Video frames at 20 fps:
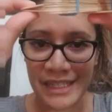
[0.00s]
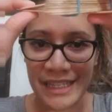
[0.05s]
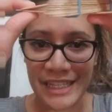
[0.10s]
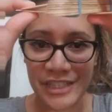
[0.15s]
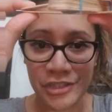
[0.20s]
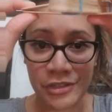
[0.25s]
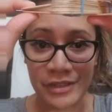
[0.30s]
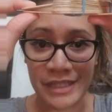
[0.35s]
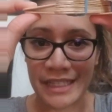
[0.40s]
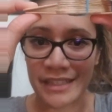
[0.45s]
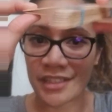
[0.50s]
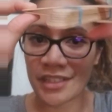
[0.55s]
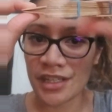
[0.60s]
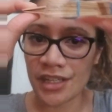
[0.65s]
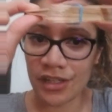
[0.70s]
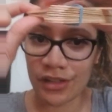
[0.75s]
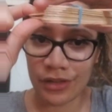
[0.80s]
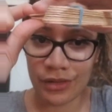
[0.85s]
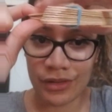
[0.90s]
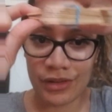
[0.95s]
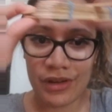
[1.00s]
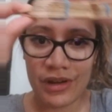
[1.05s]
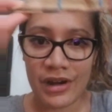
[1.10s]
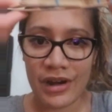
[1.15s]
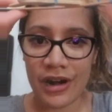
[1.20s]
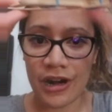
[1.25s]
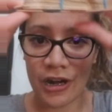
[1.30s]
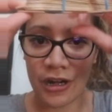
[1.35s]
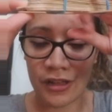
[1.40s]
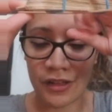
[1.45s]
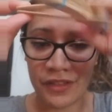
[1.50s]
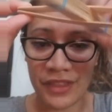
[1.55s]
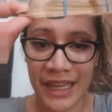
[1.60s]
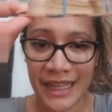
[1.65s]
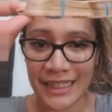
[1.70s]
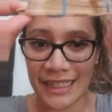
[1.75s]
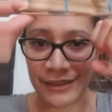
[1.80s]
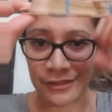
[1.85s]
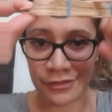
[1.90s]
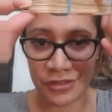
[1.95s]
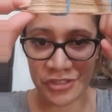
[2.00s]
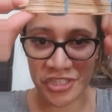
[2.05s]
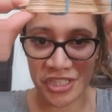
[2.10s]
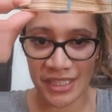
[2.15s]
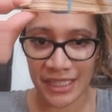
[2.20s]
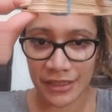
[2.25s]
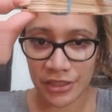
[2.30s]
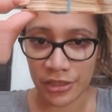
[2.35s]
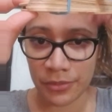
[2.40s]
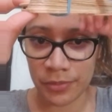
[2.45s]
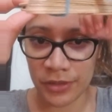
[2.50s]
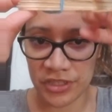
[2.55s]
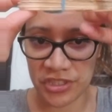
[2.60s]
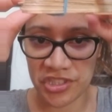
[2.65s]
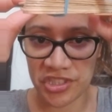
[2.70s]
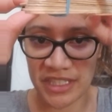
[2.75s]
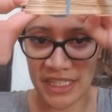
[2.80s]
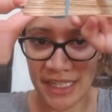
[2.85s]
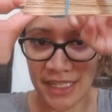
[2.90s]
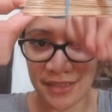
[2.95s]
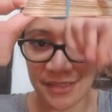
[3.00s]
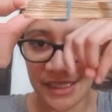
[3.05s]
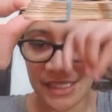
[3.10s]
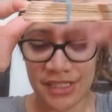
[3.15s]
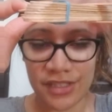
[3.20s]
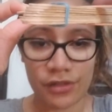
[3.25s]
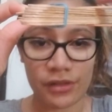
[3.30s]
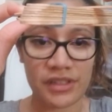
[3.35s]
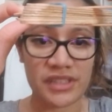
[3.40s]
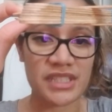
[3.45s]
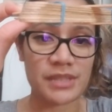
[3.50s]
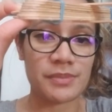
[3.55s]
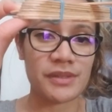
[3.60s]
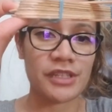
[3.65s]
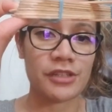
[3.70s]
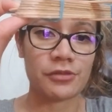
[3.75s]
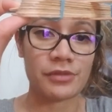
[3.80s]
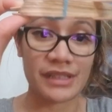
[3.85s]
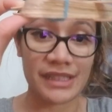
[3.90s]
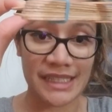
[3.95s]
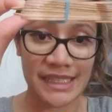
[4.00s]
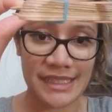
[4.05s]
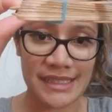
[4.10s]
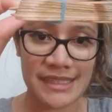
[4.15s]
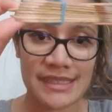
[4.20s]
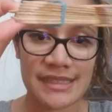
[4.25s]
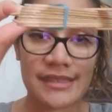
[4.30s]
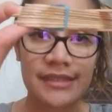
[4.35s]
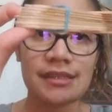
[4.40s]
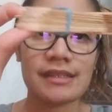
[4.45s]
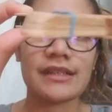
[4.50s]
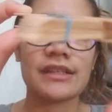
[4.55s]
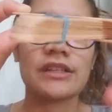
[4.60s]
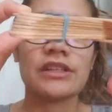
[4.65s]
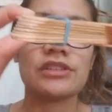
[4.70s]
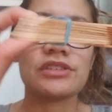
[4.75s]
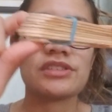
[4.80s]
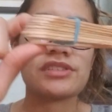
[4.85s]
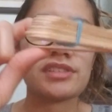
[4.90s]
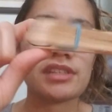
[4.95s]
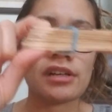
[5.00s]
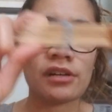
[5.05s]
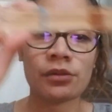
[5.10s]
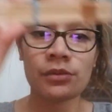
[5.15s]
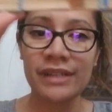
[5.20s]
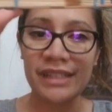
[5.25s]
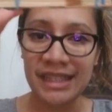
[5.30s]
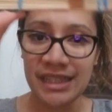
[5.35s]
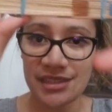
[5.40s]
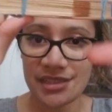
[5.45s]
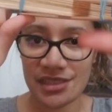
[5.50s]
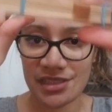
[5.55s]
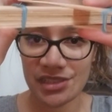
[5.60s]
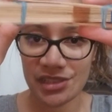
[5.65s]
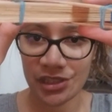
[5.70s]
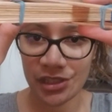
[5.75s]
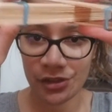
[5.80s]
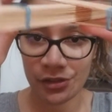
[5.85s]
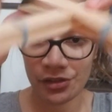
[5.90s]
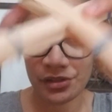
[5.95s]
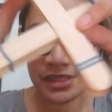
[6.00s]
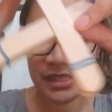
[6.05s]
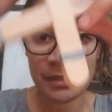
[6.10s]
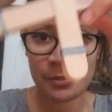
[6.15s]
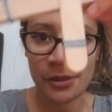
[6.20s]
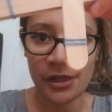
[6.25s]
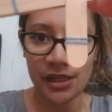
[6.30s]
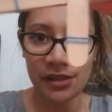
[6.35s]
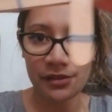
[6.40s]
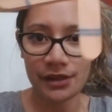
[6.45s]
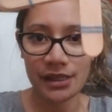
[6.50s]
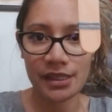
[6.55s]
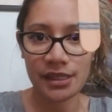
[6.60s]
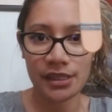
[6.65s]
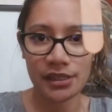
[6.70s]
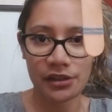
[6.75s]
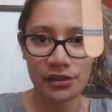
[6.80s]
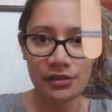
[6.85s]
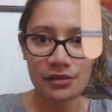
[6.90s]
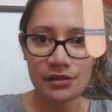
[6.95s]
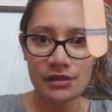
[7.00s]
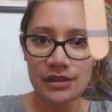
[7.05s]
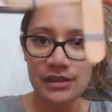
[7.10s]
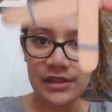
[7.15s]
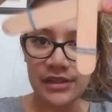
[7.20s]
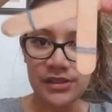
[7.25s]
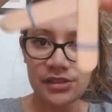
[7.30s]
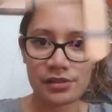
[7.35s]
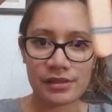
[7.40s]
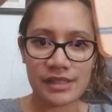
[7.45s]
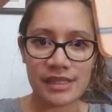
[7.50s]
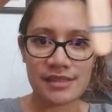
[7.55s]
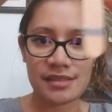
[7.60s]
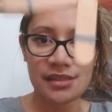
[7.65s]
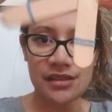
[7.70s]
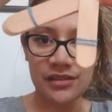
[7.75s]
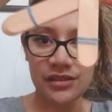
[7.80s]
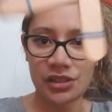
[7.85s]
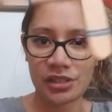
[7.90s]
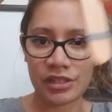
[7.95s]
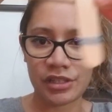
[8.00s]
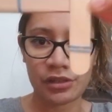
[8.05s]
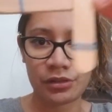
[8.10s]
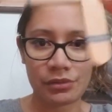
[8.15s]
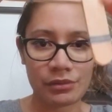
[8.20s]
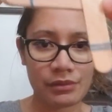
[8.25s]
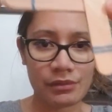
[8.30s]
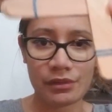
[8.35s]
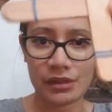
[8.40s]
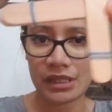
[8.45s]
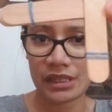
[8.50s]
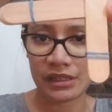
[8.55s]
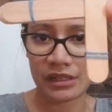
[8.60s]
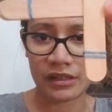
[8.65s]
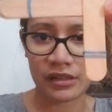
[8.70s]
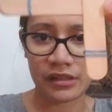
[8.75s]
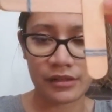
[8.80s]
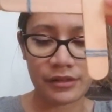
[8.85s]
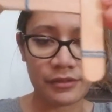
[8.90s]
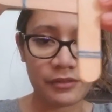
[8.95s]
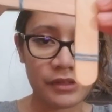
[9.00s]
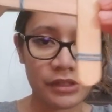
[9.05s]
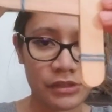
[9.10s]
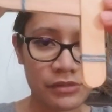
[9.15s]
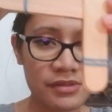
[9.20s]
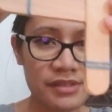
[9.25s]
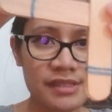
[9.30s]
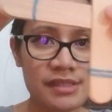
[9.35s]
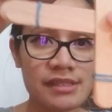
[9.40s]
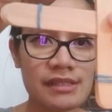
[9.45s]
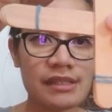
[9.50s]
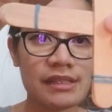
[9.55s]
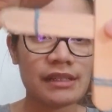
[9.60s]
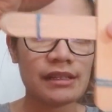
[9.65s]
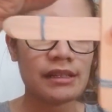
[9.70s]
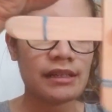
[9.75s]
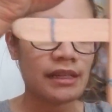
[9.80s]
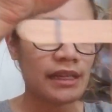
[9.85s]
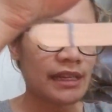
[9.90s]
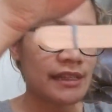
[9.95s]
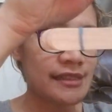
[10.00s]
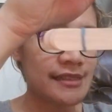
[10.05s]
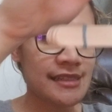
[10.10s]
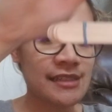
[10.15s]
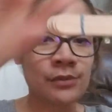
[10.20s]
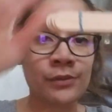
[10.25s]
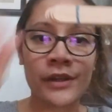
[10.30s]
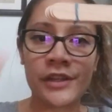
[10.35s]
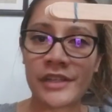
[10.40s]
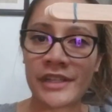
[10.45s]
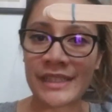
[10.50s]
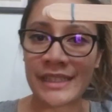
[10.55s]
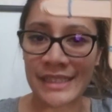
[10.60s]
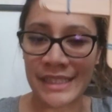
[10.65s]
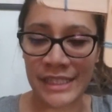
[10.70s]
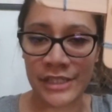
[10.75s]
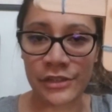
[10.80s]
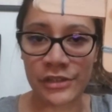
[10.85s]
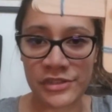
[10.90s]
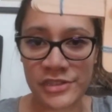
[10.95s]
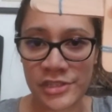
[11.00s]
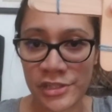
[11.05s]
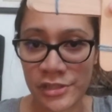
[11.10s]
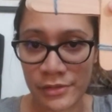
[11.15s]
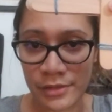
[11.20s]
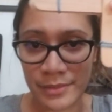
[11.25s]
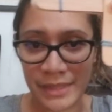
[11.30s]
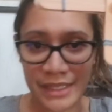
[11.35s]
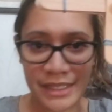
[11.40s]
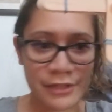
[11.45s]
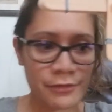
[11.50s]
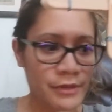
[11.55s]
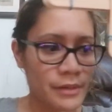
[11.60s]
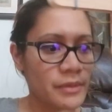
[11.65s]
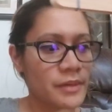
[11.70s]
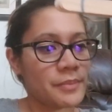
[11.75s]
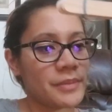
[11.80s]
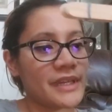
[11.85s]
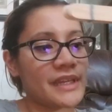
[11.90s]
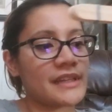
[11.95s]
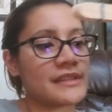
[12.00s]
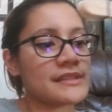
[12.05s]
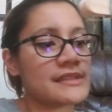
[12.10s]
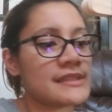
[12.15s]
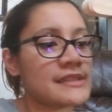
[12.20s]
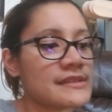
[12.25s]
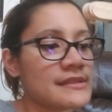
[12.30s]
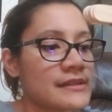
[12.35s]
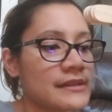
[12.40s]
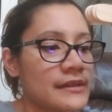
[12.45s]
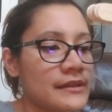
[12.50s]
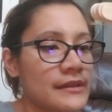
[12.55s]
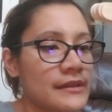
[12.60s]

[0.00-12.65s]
and you let go, all of that energy that you push down is going to be released. So we need to secure this part right here so it doesn't, get all loose. And this is where you're going to need your 2 remaining rubber bands.